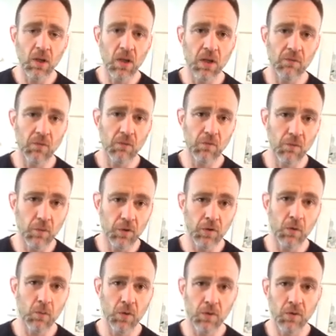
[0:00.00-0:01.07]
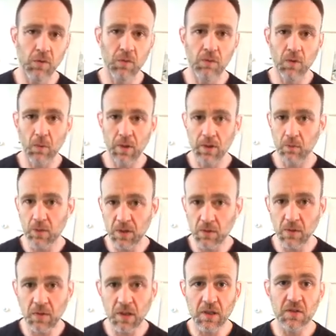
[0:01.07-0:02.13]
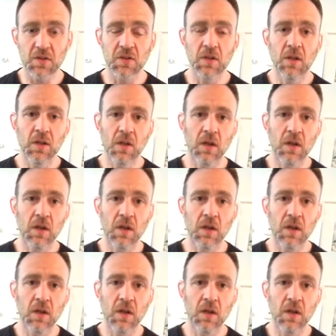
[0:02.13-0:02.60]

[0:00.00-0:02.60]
And if you're familiar with the way that we do things,